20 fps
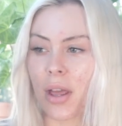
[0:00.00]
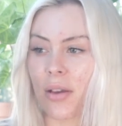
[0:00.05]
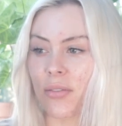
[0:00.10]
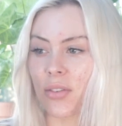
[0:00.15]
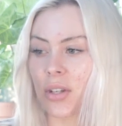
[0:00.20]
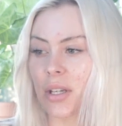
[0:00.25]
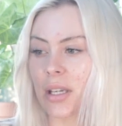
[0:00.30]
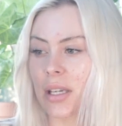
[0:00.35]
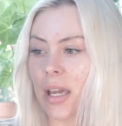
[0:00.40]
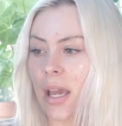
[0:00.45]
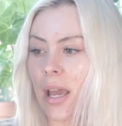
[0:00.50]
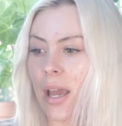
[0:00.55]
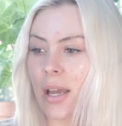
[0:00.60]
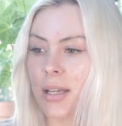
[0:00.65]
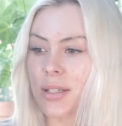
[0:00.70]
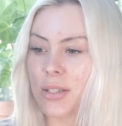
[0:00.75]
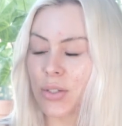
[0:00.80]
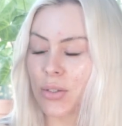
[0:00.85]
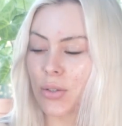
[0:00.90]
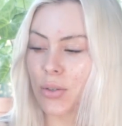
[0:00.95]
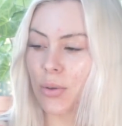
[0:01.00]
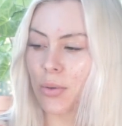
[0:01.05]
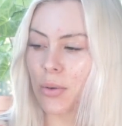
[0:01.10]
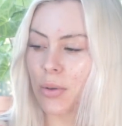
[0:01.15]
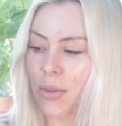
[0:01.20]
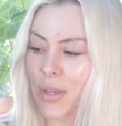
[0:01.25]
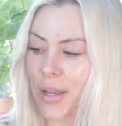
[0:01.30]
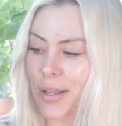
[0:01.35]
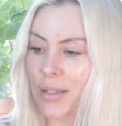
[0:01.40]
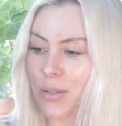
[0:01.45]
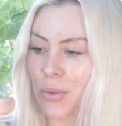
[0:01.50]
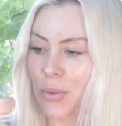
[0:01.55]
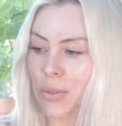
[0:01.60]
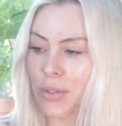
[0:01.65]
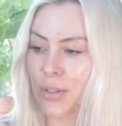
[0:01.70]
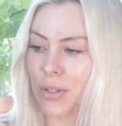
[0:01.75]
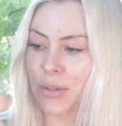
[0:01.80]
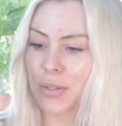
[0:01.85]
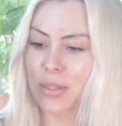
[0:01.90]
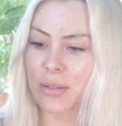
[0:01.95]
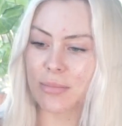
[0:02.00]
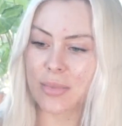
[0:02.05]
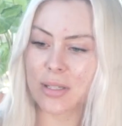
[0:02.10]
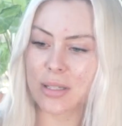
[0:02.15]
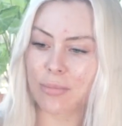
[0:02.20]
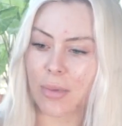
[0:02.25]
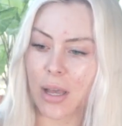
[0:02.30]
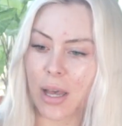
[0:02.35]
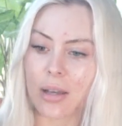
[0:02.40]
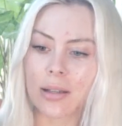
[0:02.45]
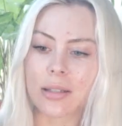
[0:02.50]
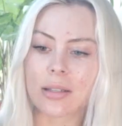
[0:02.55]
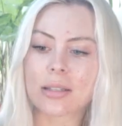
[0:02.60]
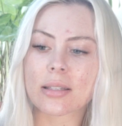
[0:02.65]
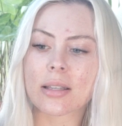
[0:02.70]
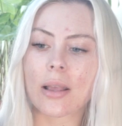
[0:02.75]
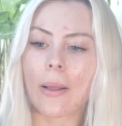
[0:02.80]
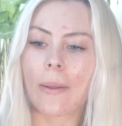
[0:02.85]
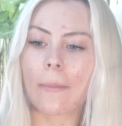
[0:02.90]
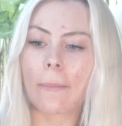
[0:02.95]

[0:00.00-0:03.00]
I've got a candle, that's also some smells.